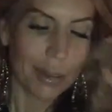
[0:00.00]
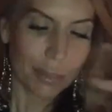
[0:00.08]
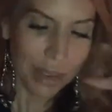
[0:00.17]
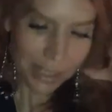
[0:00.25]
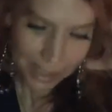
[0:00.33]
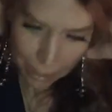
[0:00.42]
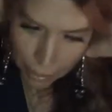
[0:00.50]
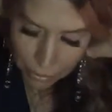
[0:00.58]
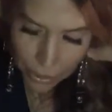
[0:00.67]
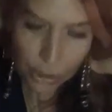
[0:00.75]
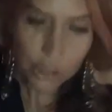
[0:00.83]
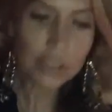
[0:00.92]
But some of
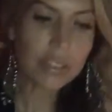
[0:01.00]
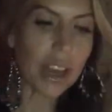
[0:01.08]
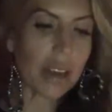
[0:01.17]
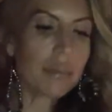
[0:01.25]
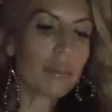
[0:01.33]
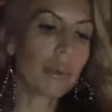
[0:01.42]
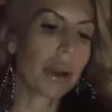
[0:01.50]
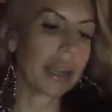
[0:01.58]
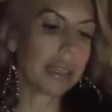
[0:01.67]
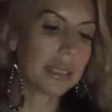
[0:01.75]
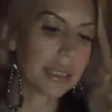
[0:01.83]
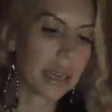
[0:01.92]
you could have gotten
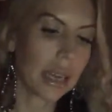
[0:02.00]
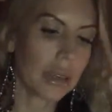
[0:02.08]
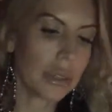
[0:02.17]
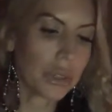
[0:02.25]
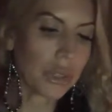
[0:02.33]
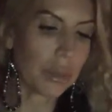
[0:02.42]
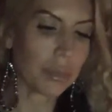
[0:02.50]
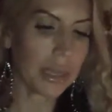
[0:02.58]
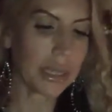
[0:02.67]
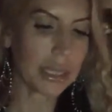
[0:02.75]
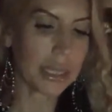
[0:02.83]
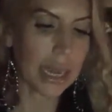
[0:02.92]
braids done or
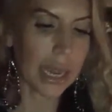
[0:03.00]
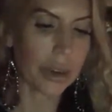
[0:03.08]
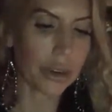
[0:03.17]
something today,